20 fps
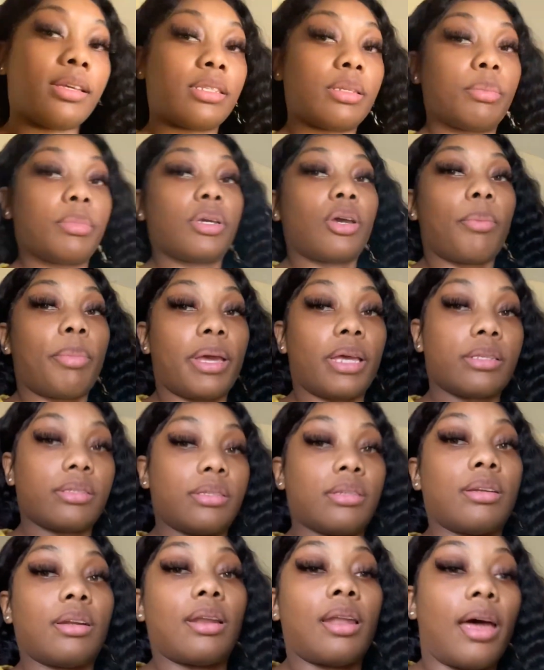let me go back to
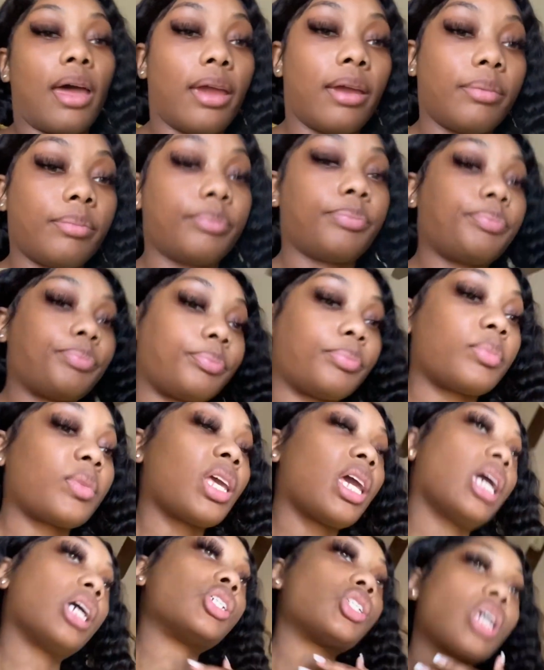the light.
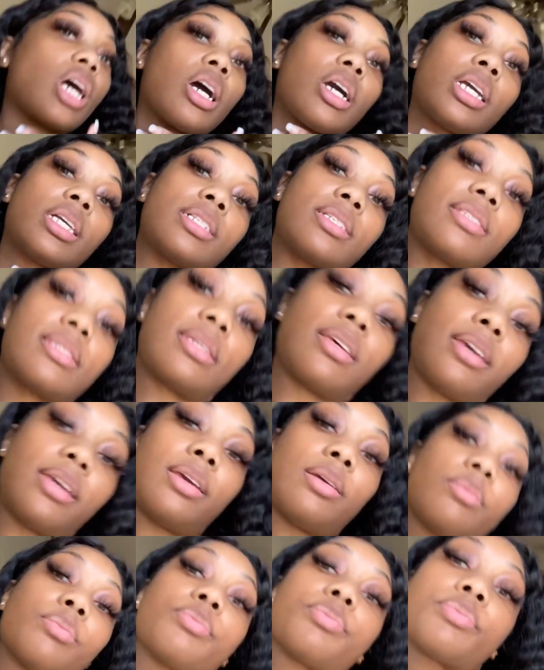As y'all can
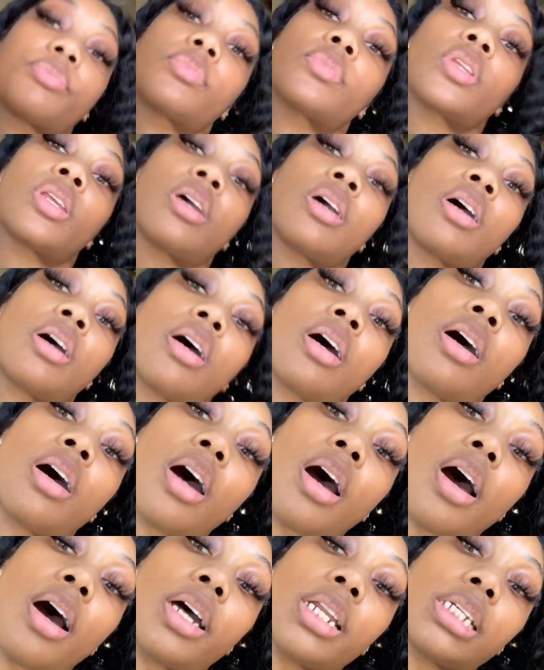see,
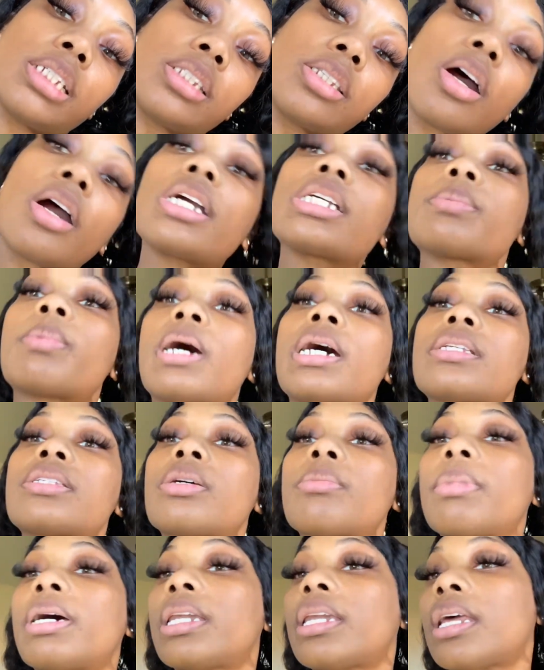all these dark spots on
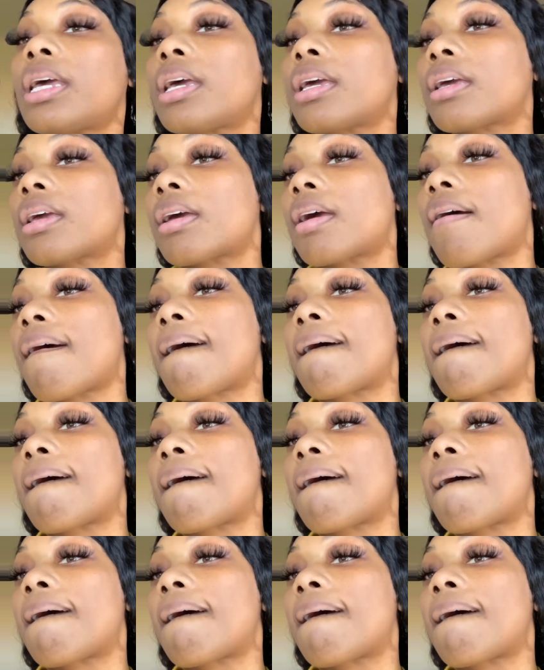my neck.